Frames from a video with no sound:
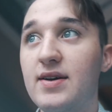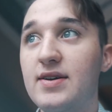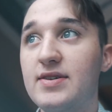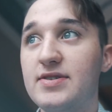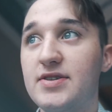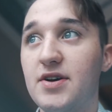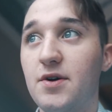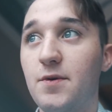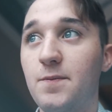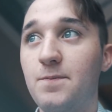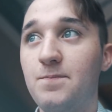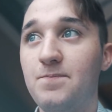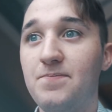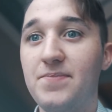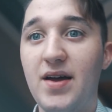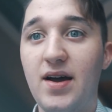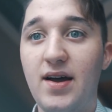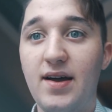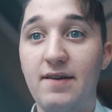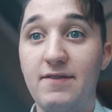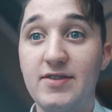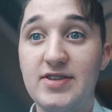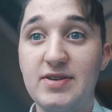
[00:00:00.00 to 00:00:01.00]
So
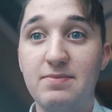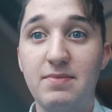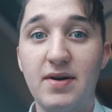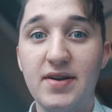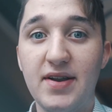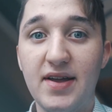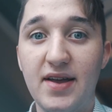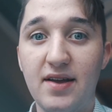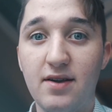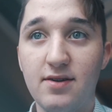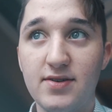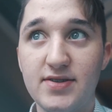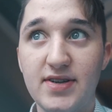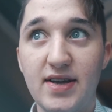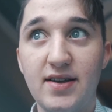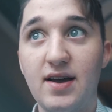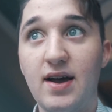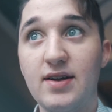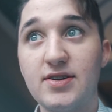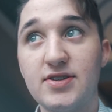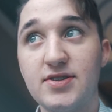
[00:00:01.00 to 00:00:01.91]
if it's a Monday, it'll say,